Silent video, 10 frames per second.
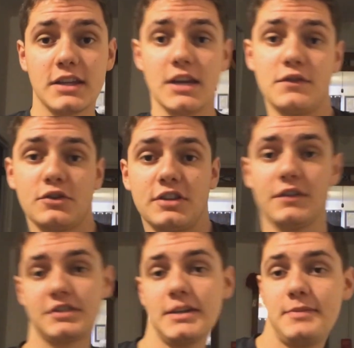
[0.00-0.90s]
give
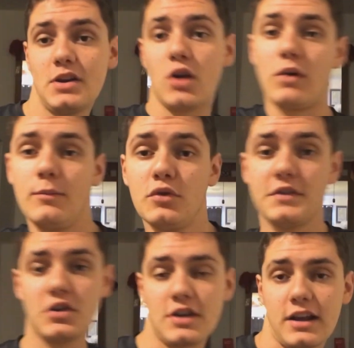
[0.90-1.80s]
yourself CPR while
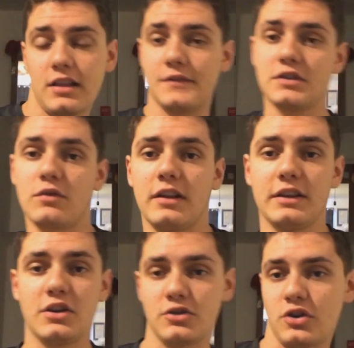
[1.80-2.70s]
moving your neck left and right
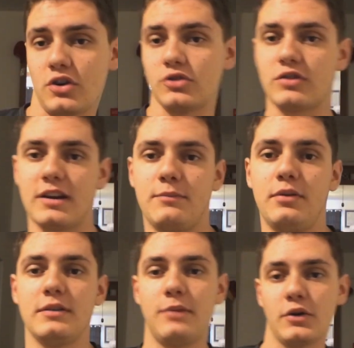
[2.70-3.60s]
like you're a turtle trying to
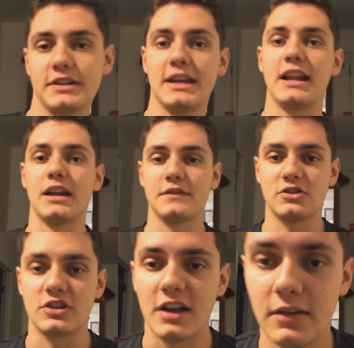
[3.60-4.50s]
put, poke its head out of
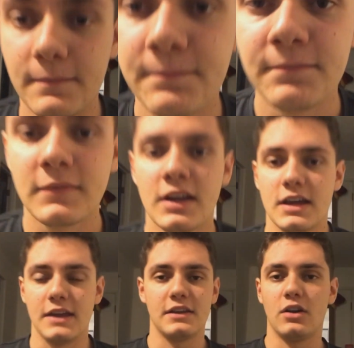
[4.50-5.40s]
its shell,
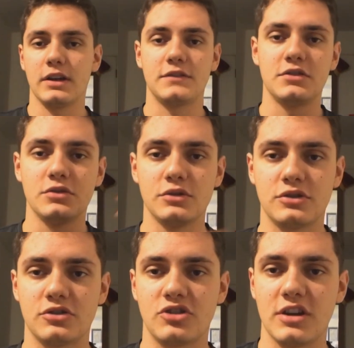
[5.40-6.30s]
and then all you have to do
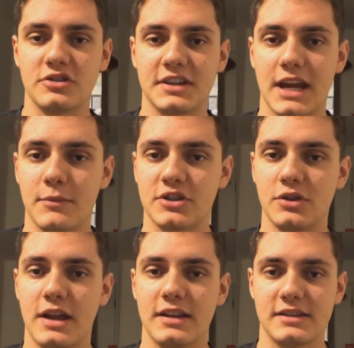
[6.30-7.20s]
is just change the camera
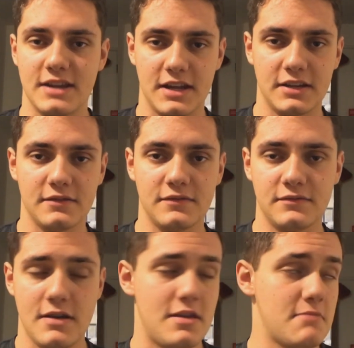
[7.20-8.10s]
so that it's negative.
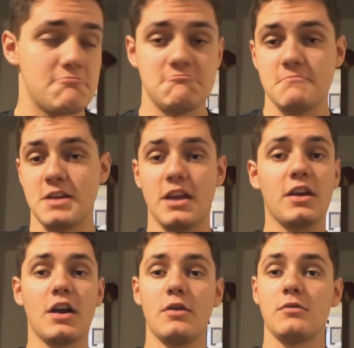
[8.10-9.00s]
And then there
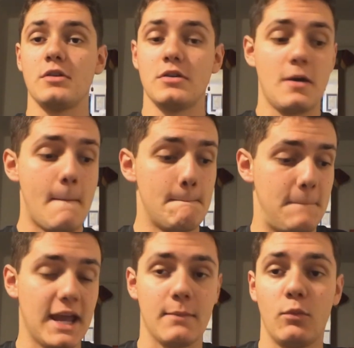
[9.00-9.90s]
you go.
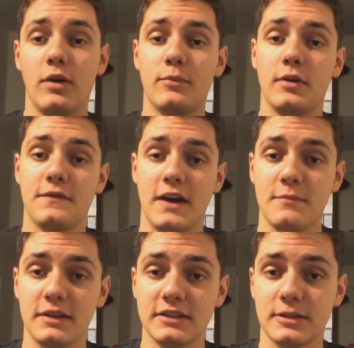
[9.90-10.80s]
Bam!
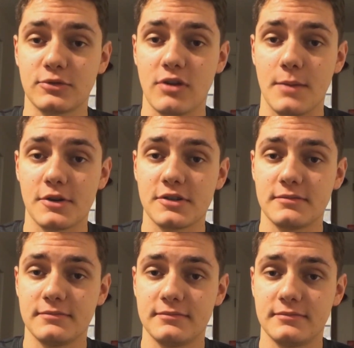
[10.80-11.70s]
1.5 million subscribers.